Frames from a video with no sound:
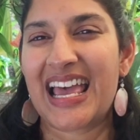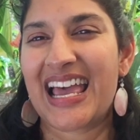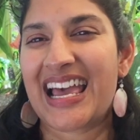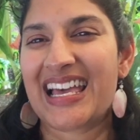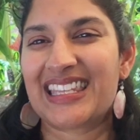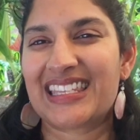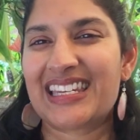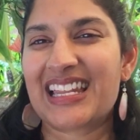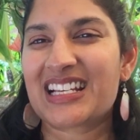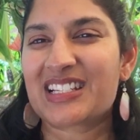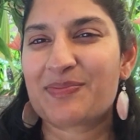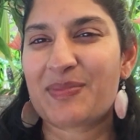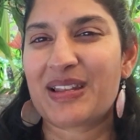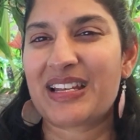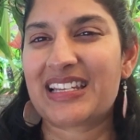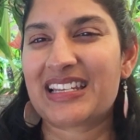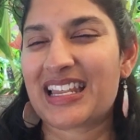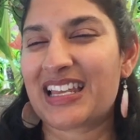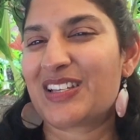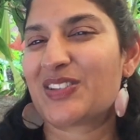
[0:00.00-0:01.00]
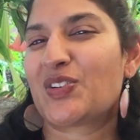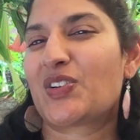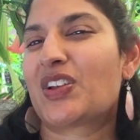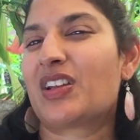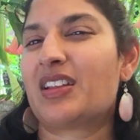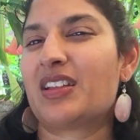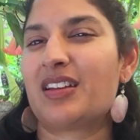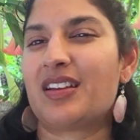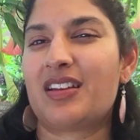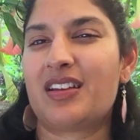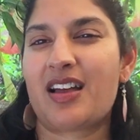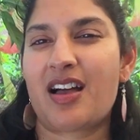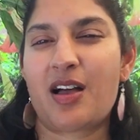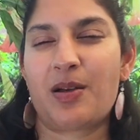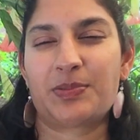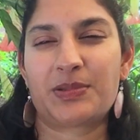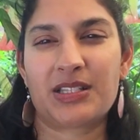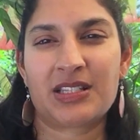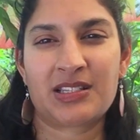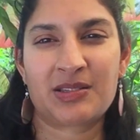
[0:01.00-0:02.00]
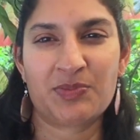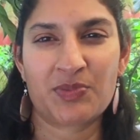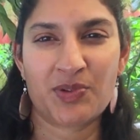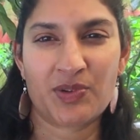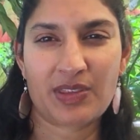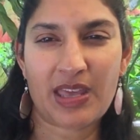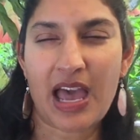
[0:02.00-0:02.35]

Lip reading: And the next many days are going to help to smooth